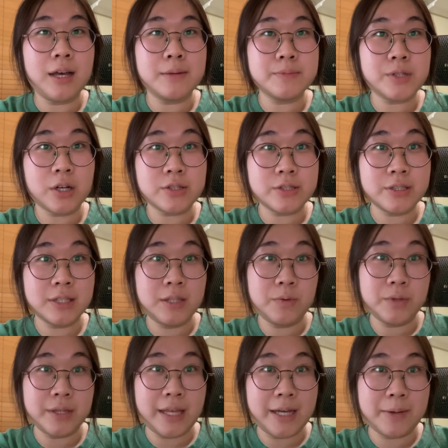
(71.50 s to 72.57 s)
Dr. Lee will
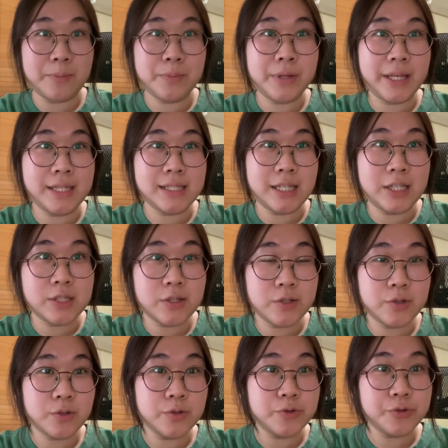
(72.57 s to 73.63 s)
then place a
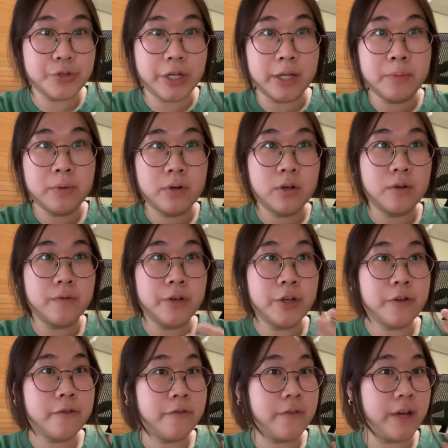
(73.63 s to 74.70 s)
surgical drape over
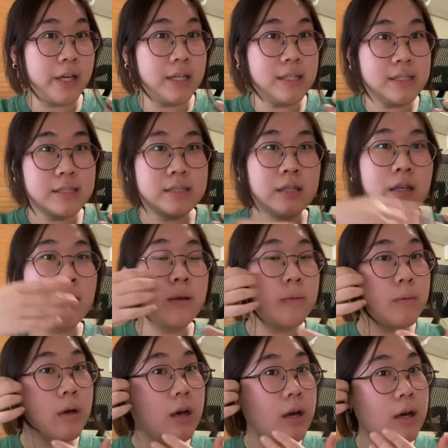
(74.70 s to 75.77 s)
your face
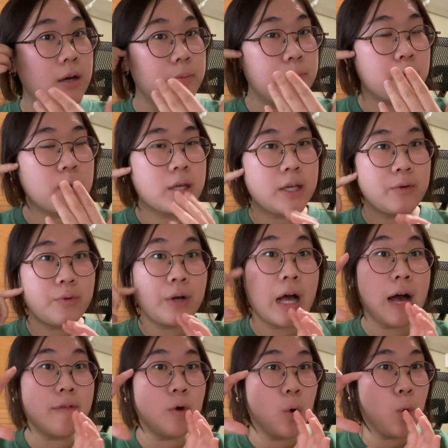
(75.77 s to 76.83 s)
and will
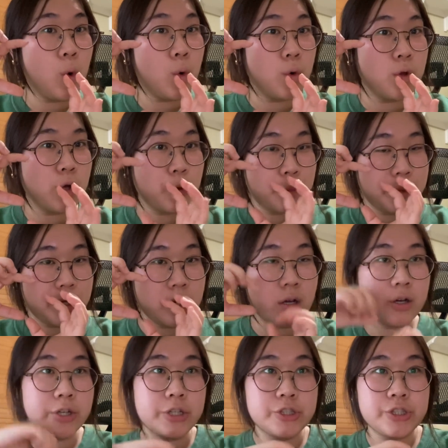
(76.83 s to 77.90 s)
have a hole open
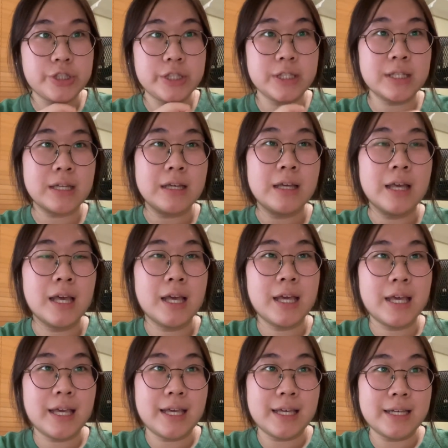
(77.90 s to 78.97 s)
on your cheek,
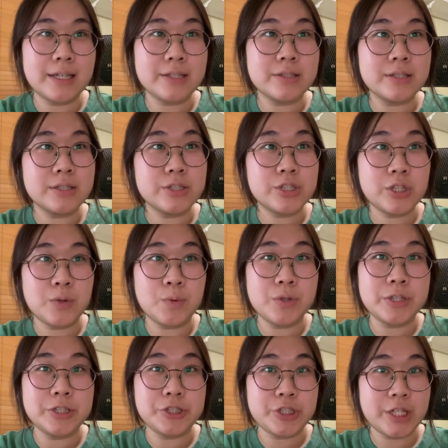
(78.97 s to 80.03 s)
and she will
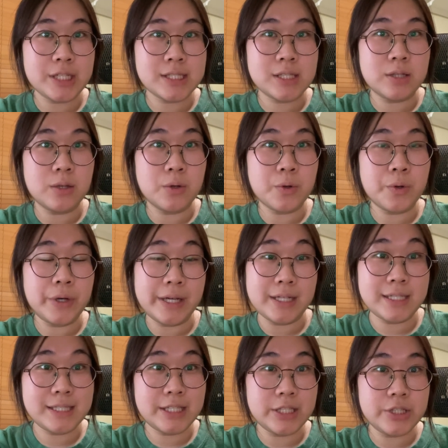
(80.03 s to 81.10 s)
inject local
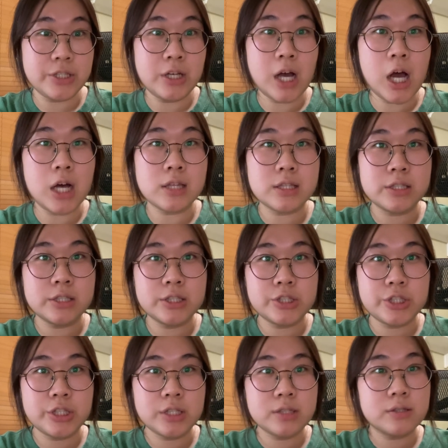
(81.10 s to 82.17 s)
anesthesia onto the
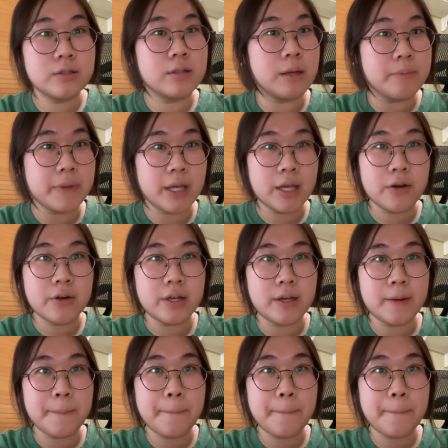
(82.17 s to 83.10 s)
cheek to numb the area.